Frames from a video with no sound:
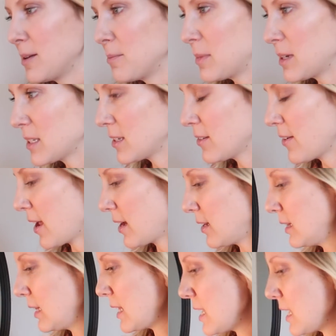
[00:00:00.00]
must have had
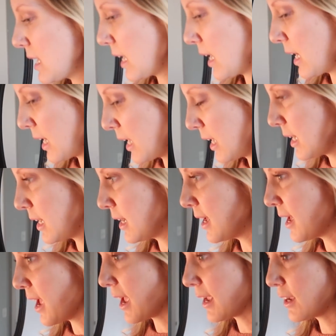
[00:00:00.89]
a leak in it.
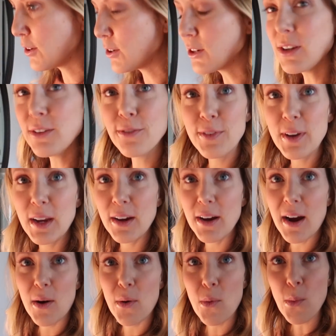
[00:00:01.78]
I couldn't
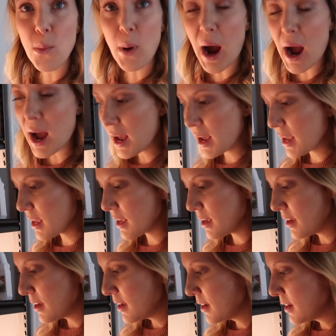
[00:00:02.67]
figure out
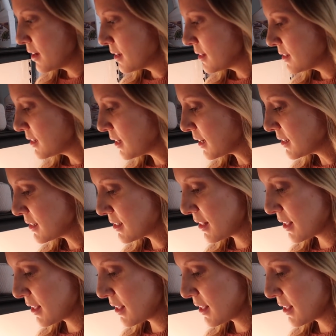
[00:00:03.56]
why does